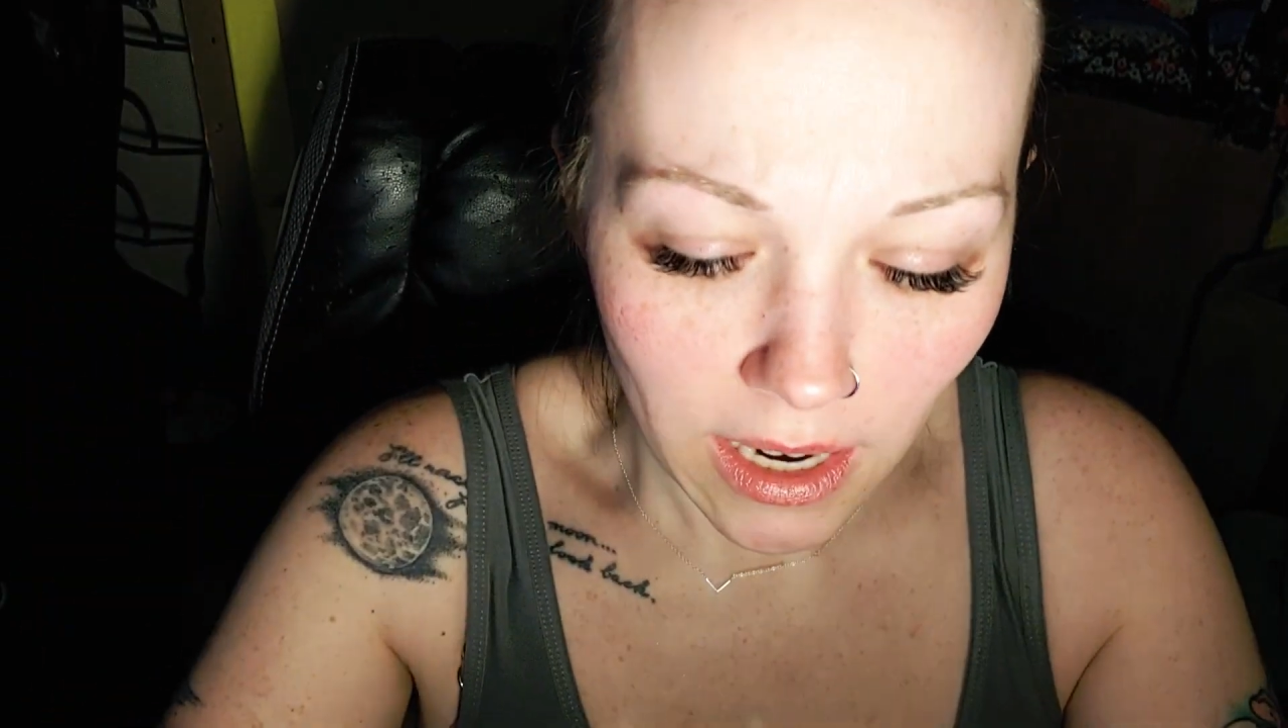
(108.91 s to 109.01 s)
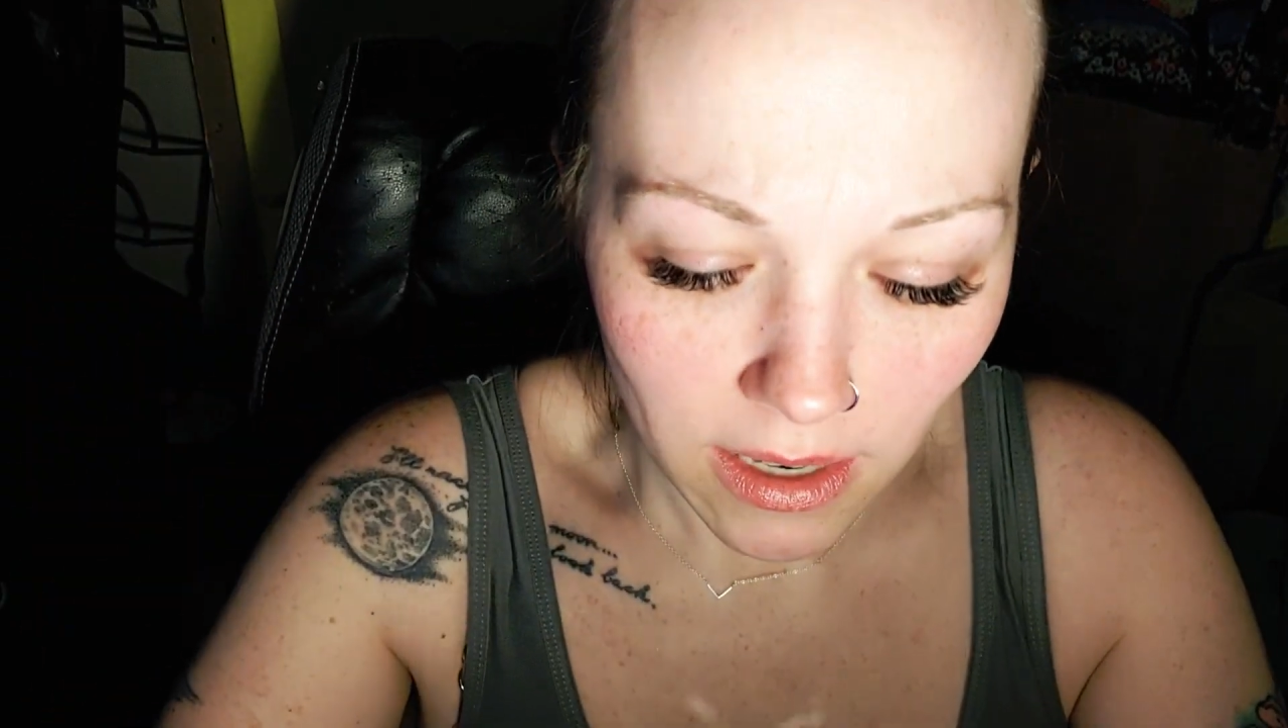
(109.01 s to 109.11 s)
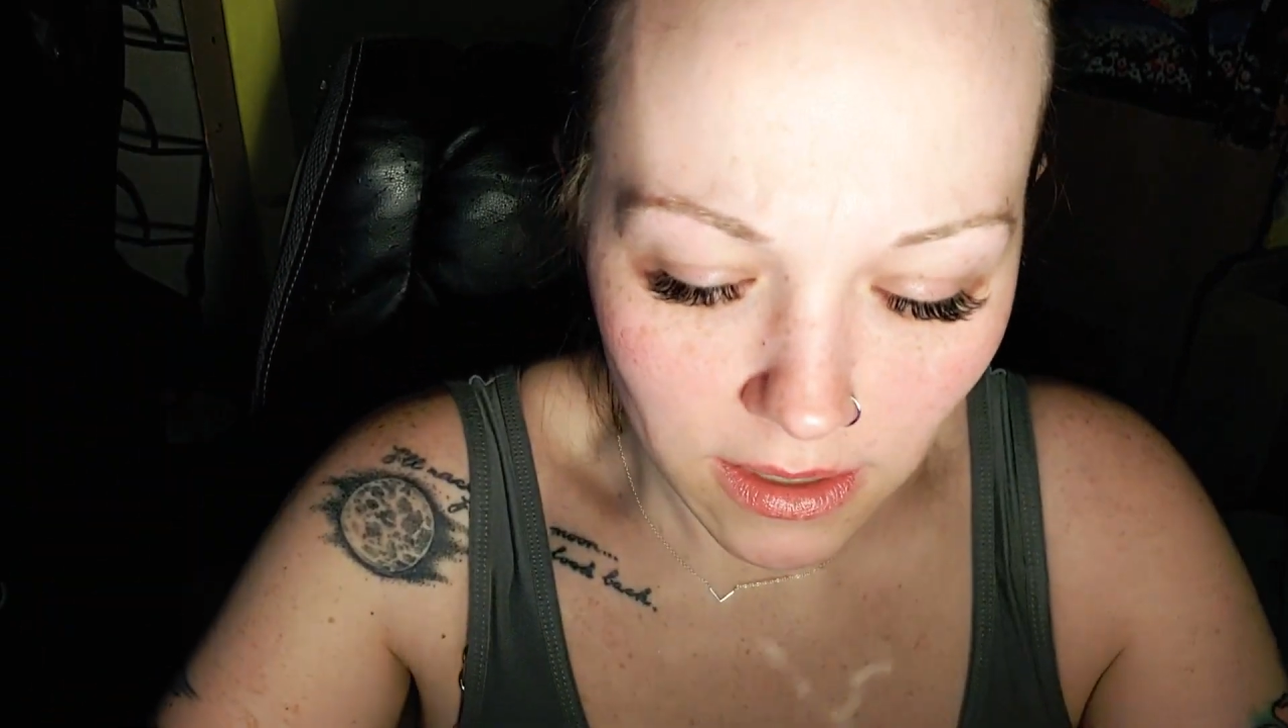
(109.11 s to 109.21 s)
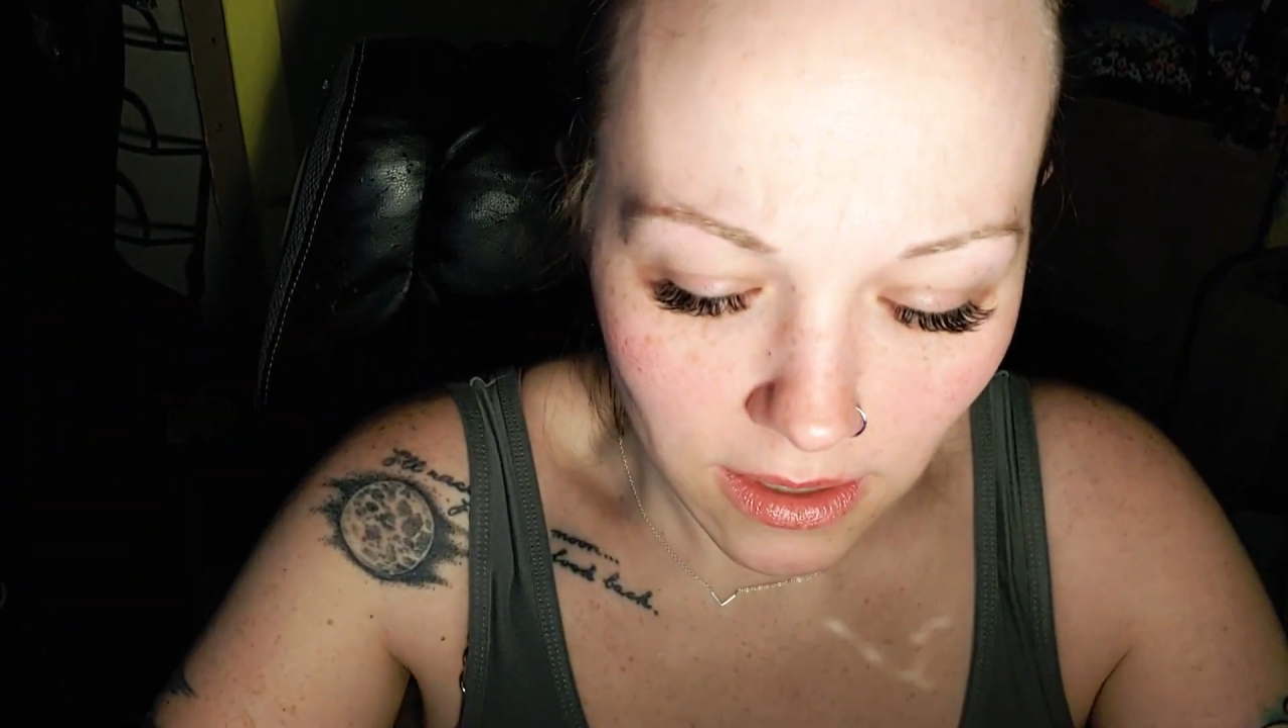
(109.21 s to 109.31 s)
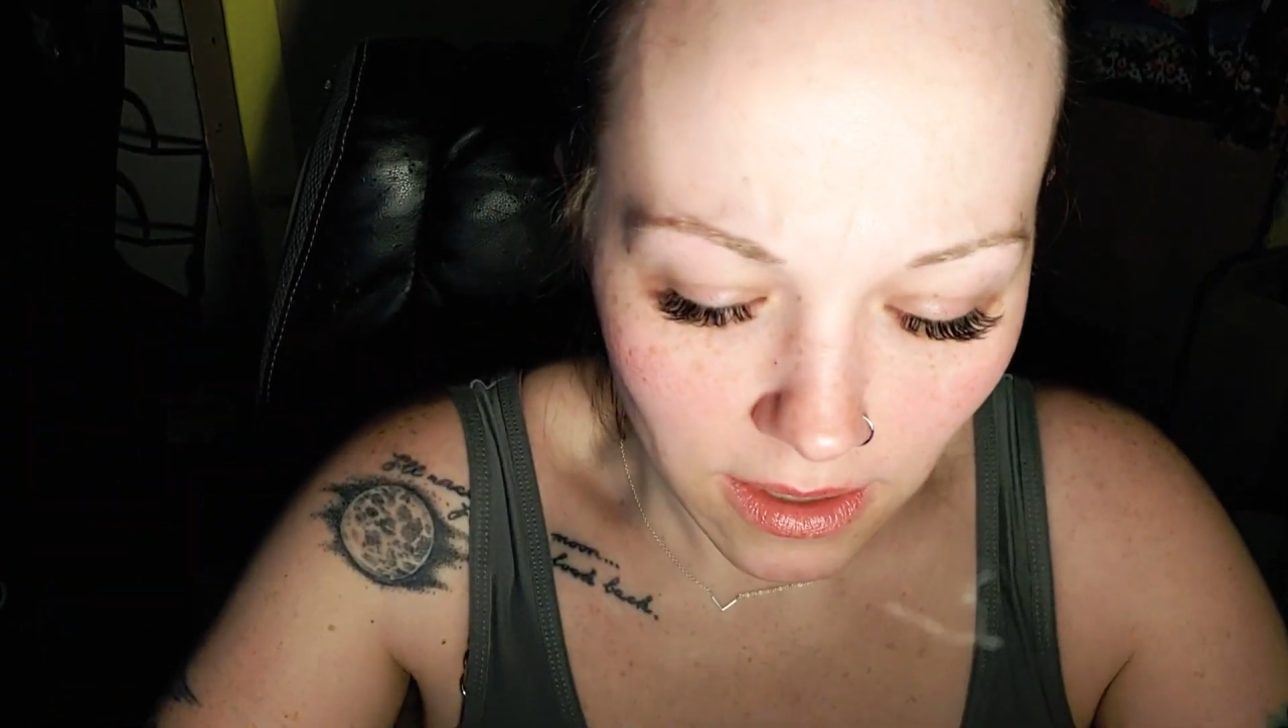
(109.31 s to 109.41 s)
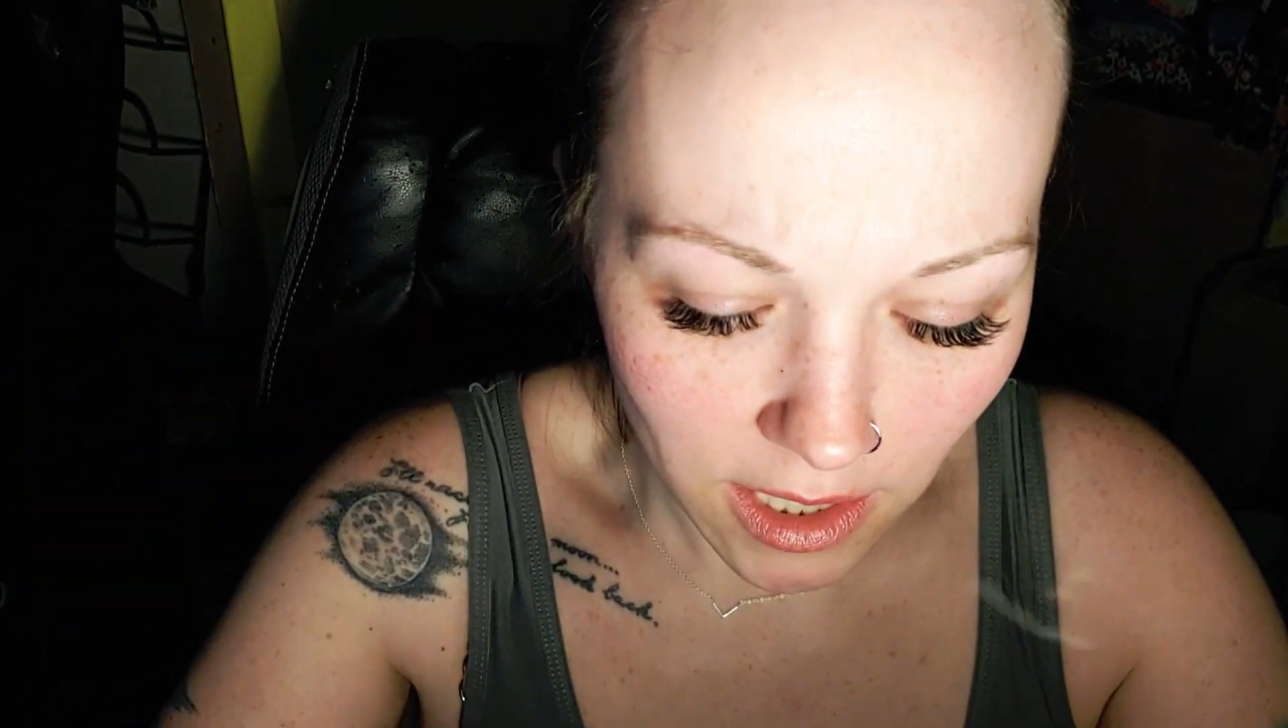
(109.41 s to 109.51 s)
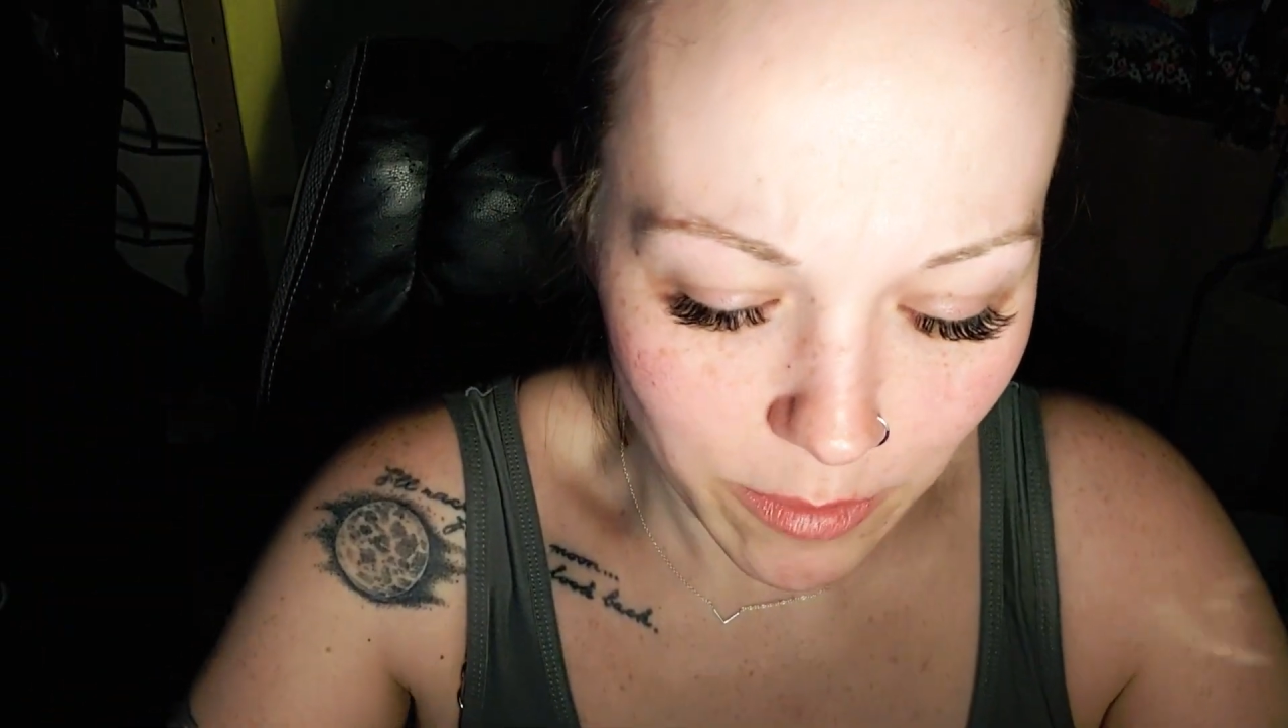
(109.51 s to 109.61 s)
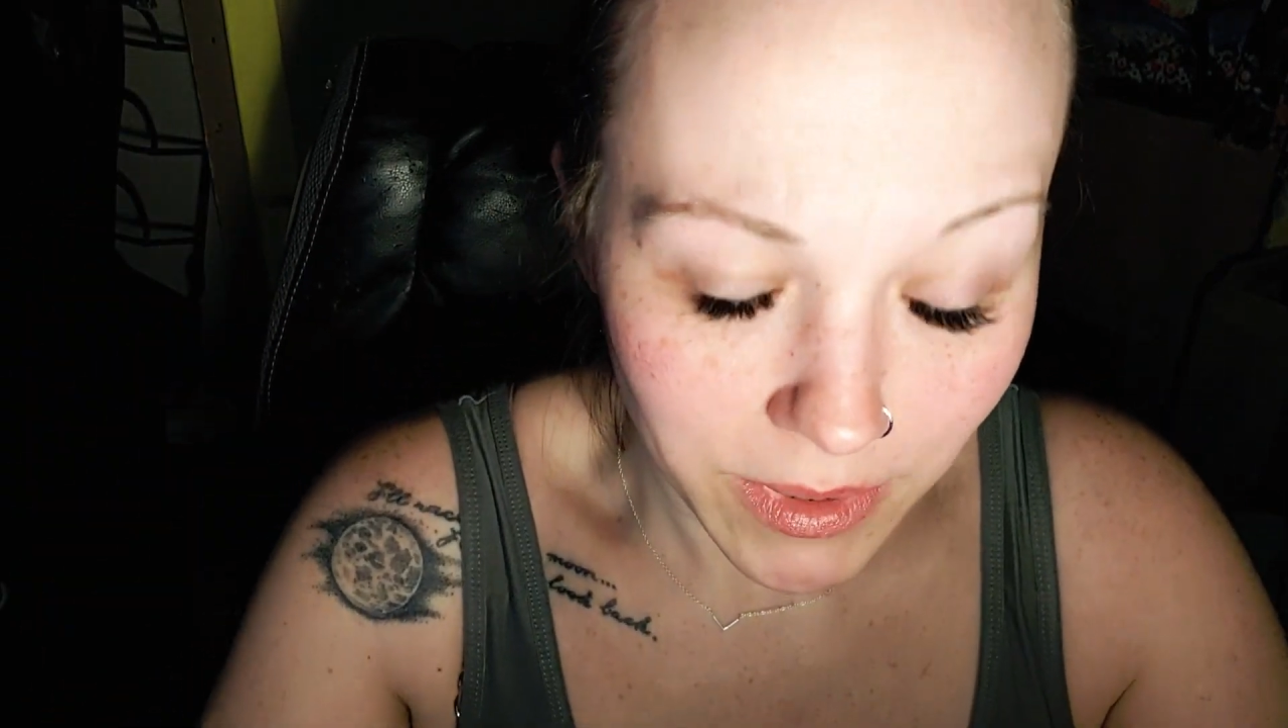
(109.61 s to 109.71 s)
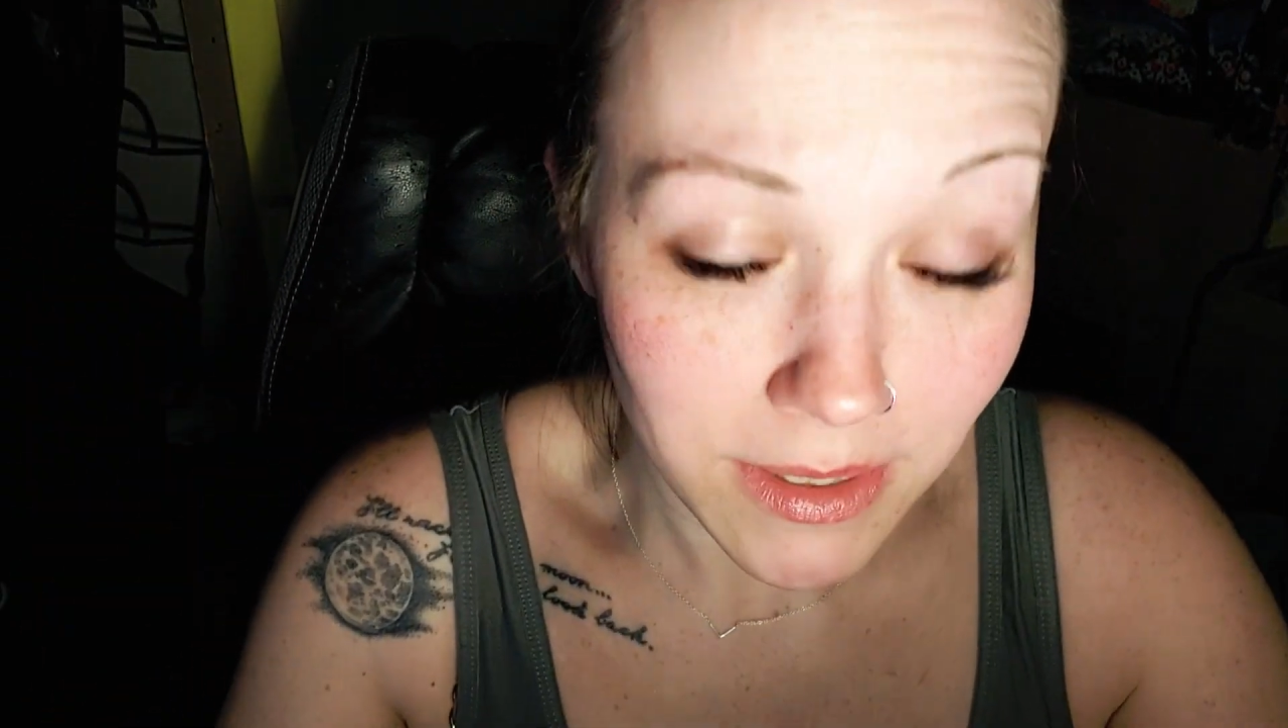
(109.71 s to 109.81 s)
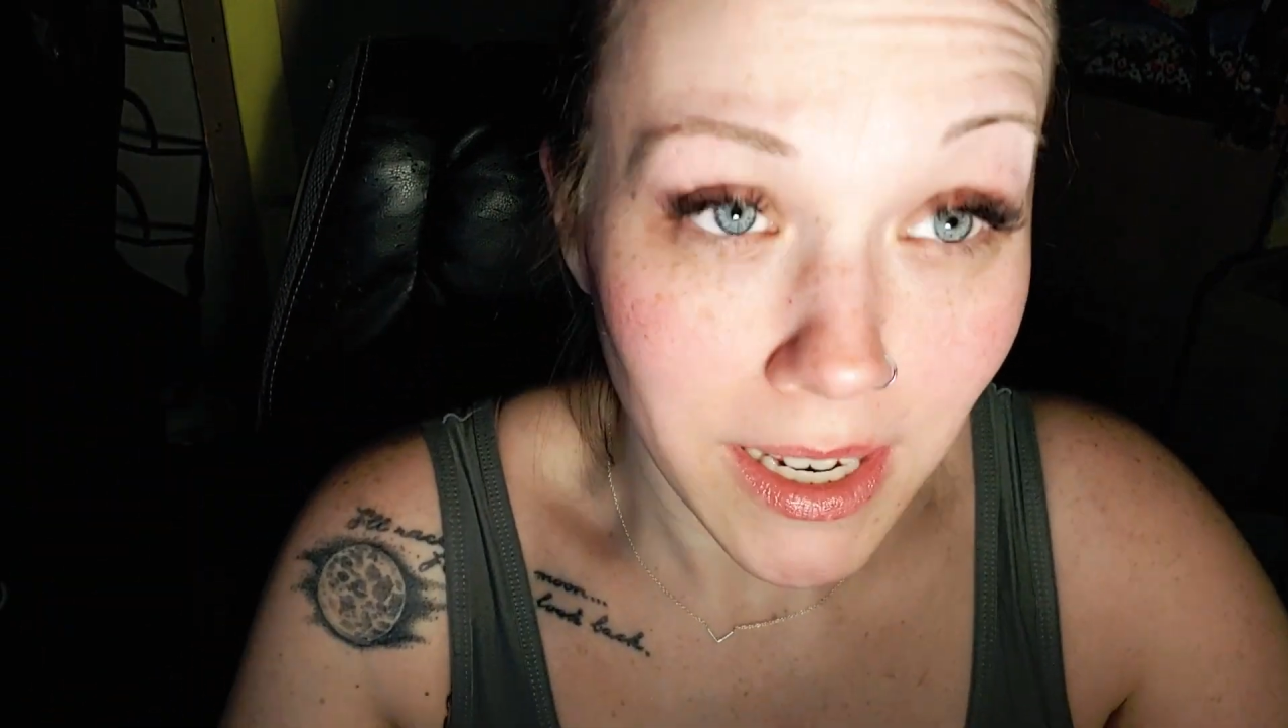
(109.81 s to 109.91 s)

And it's